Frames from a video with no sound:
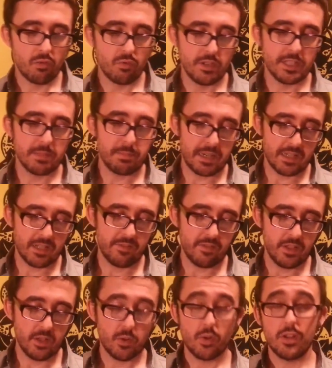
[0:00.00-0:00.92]

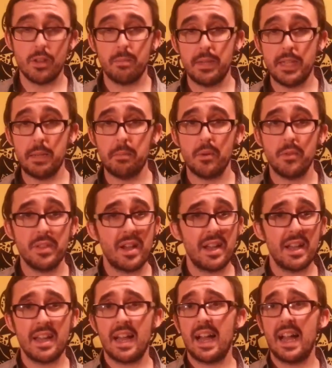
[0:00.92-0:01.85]
respectively or the people.
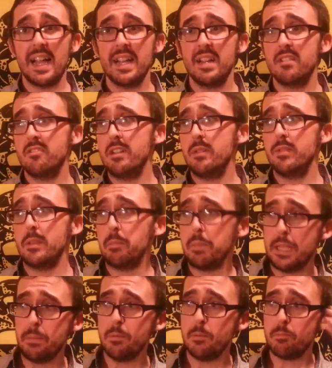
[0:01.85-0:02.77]
Not, I agree with the
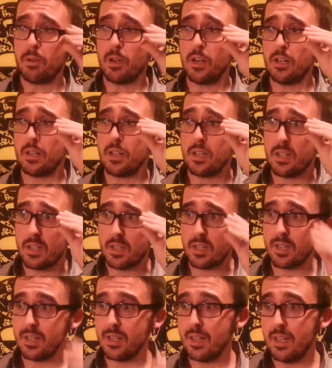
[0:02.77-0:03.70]
people part,
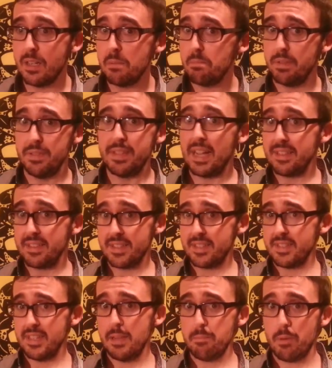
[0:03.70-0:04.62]
but not the
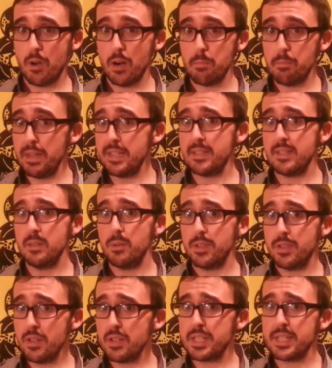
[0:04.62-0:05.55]
state part. Basically,
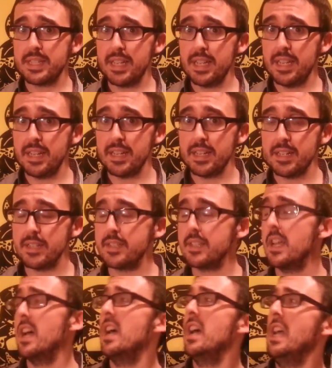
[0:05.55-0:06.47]
what they're saying
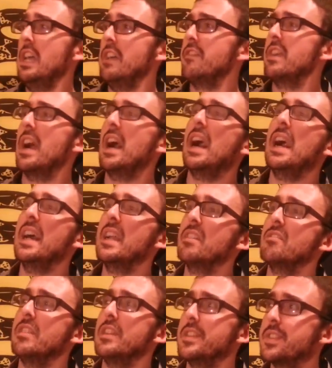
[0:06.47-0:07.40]
is if
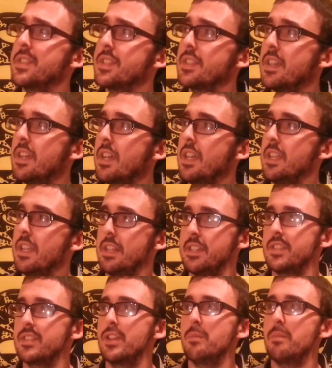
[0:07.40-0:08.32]
Congress
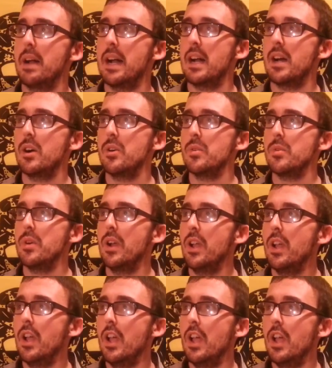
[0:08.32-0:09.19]
can somehow,